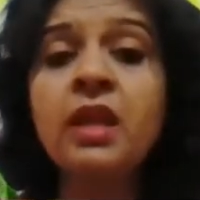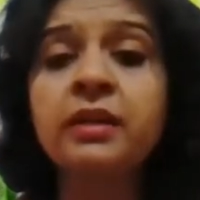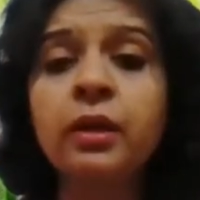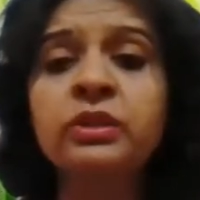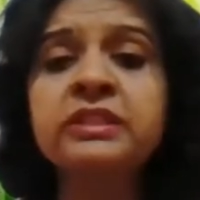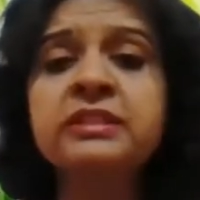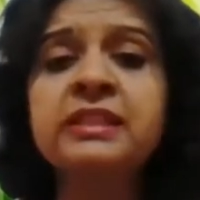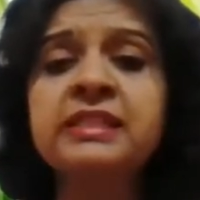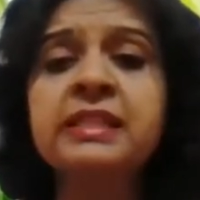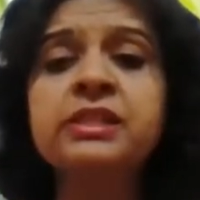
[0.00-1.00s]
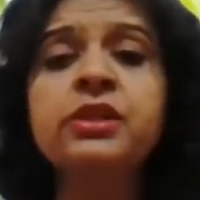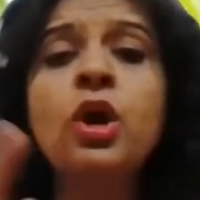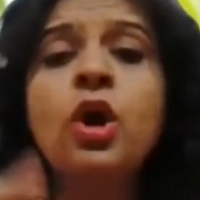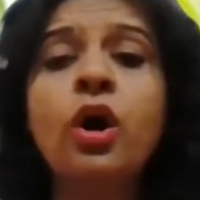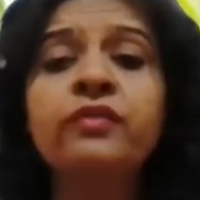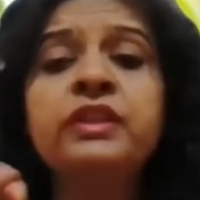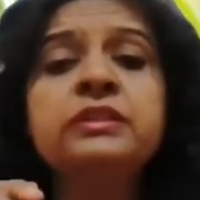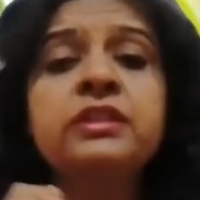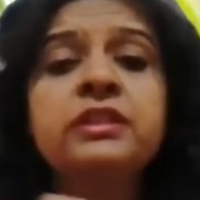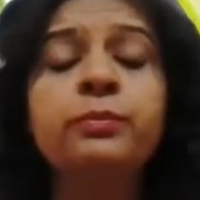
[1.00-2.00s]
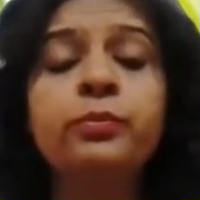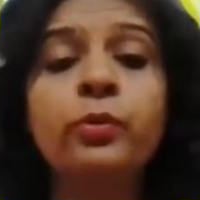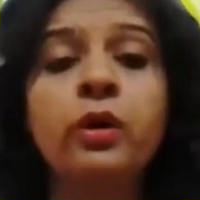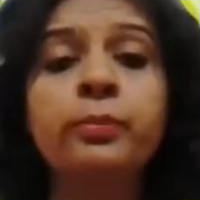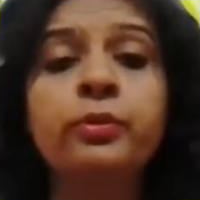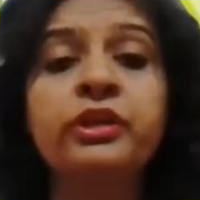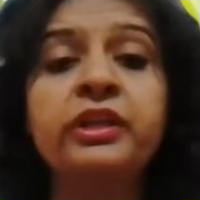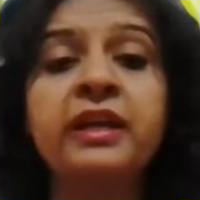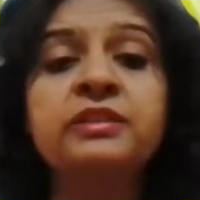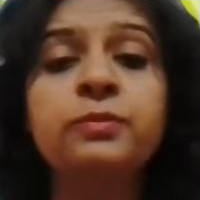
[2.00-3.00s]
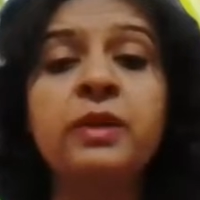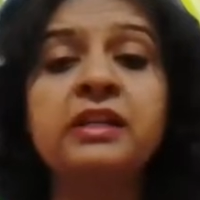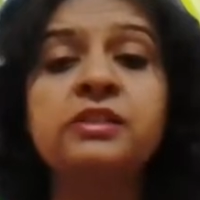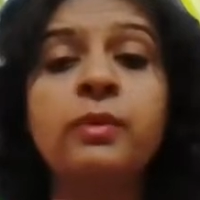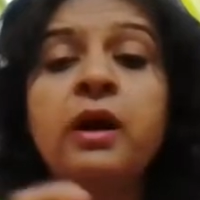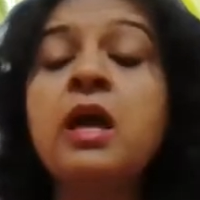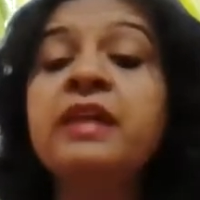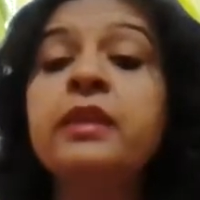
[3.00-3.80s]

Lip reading: Now this content of this deproteinized plasma,